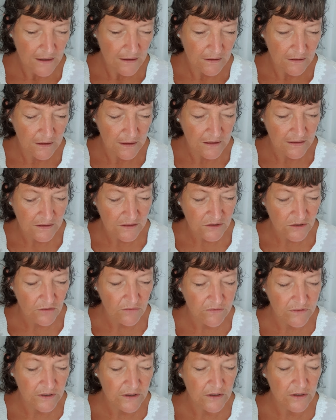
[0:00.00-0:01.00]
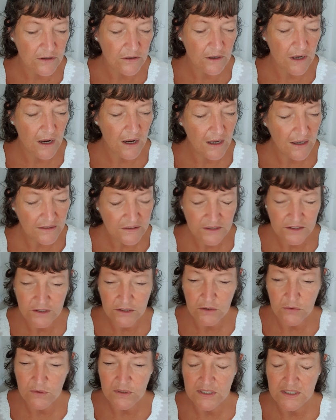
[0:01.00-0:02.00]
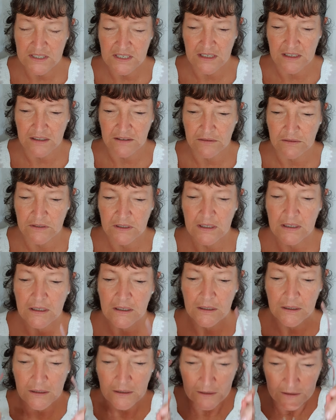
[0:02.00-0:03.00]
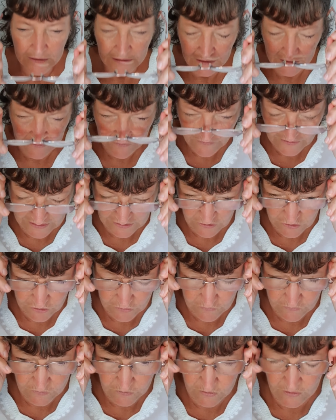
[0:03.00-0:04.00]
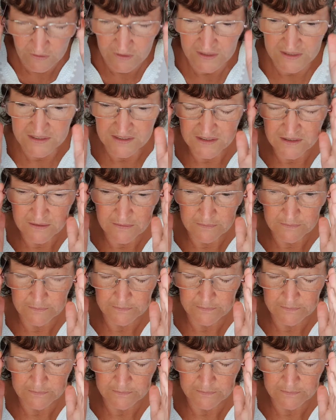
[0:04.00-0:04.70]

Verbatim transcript: Yes, soften their hearts to receive. I thank you for this.